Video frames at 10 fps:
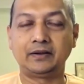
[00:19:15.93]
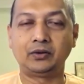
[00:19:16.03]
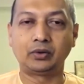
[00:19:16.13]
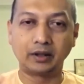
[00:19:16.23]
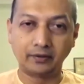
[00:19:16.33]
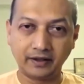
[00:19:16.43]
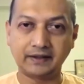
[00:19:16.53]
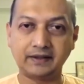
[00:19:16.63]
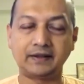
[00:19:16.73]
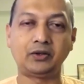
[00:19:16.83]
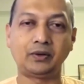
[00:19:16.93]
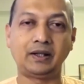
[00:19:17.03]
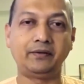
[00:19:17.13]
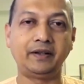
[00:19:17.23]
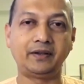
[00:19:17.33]
To convert it into a
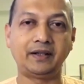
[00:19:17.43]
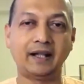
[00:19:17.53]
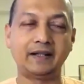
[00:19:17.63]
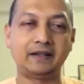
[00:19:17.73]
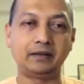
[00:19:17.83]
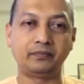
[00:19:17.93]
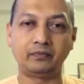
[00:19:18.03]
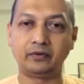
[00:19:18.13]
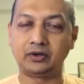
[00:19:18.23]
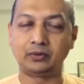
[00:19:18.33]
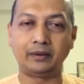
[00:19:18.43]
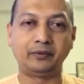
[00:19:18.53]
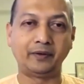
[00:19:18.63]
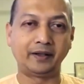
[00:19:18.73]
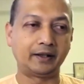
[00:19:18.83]
living reality, which
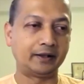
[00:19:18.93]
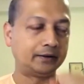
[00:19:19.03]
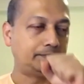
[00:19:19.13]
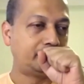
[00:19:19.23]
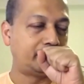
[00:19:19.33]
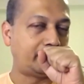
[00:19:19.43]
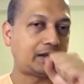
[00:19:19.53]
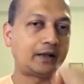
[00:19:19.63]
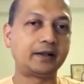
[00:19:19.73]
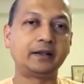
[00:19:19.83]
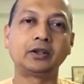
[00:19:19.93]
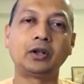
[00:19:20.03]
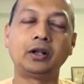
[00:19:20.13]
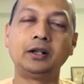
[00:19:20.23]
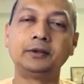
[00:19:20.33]
Swami Vivekananda
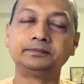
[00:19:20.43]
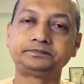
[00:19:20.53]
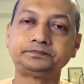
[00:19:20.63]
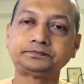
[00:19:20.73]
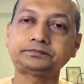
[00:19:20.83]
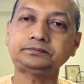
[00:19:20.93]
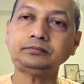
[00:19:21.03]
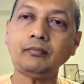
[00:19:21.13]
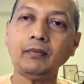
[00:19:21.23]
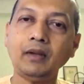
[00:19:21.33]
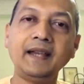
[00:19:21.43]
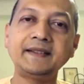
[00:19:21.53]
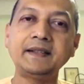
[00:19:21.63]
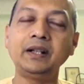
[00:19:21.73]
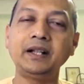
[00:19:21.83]
called
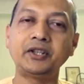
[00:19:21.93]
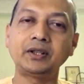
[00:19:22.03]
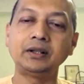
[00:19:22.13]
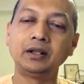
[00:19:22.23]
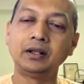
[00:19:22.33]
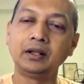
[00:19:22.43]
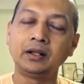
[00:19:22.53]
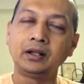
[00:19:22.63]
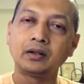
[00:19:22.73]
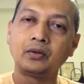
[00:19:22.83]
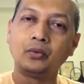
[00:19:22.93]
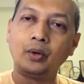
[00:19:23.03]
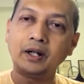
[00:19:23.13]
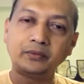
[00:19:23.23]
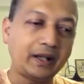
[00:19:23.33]
assimilation,
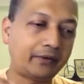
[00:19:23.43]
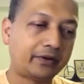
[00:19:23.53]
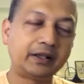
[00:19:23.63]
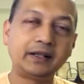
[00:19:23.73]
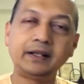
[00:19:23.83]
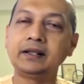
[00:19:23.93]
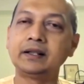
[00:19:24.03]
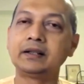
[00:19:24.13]
what we have heard